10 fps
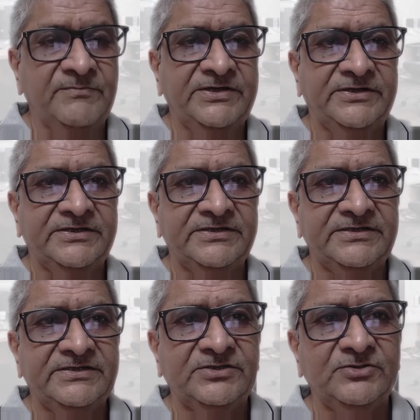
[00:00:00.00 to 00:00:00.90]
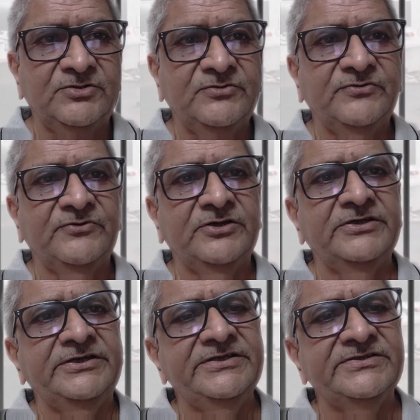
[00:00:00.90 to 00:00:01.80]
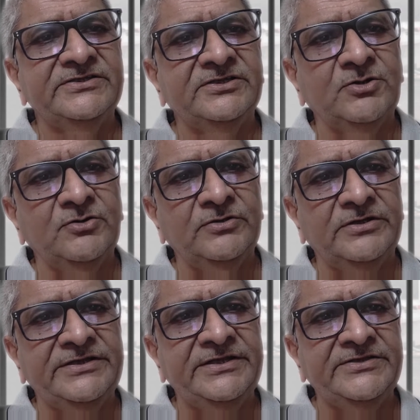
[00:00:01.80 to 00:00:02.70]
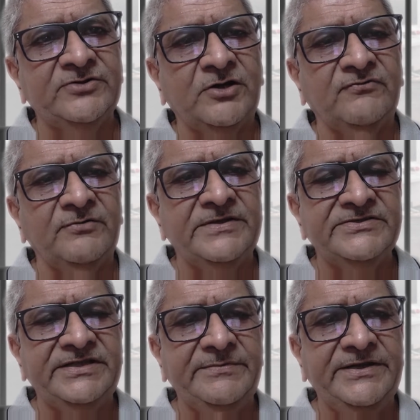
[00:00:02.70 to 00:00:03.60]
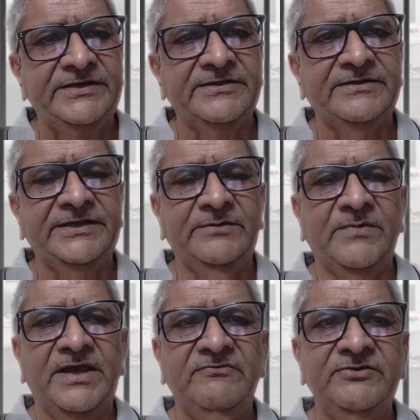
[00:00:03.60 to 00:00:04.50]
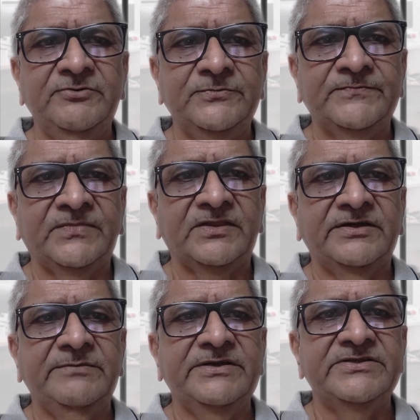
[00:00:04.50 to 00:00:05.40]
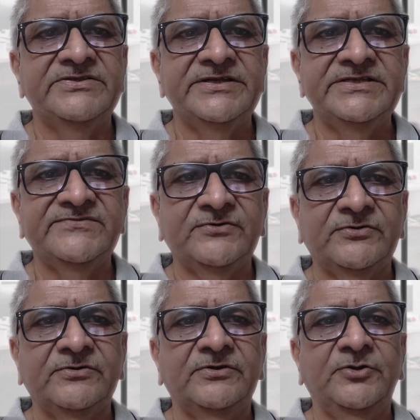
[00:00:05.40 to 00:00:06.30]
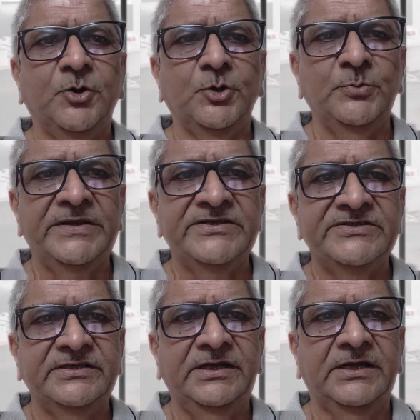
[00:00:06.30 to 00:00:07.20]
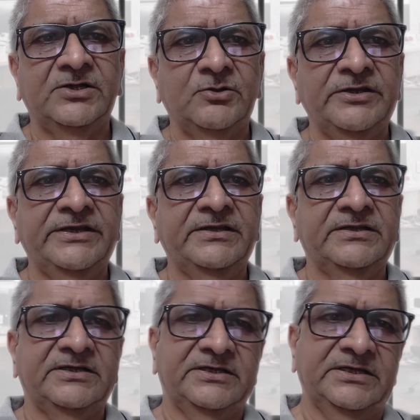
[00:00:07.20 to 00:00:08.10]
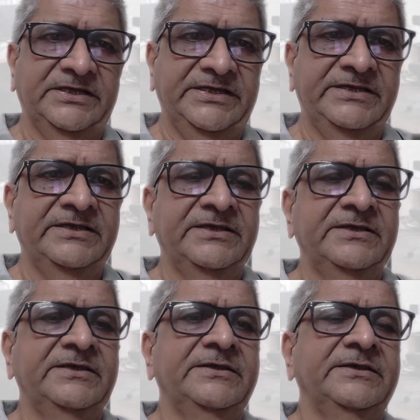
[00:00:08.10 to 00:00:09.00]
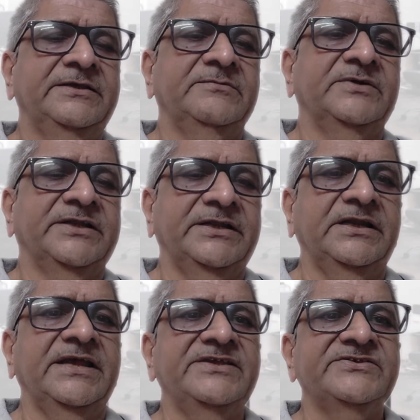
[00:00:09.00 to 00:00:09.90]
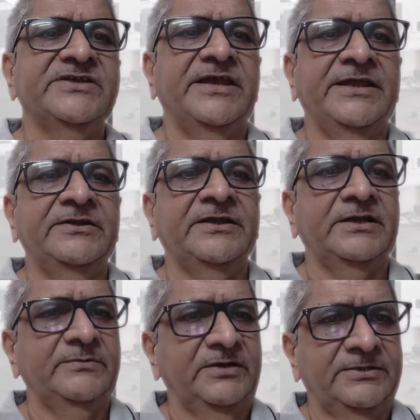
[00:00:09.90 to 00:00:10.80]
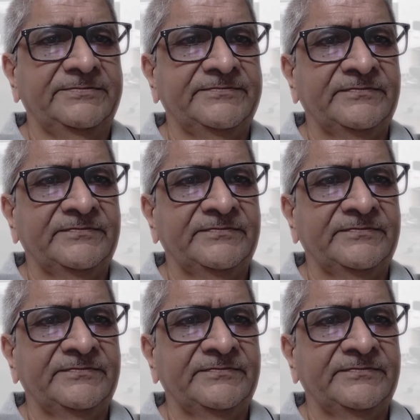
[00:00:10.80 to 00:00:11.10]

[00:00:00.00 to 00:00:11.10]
But though it is known in a short form as Demat, in my view, Demat stands for documents electronically materialized and tradable.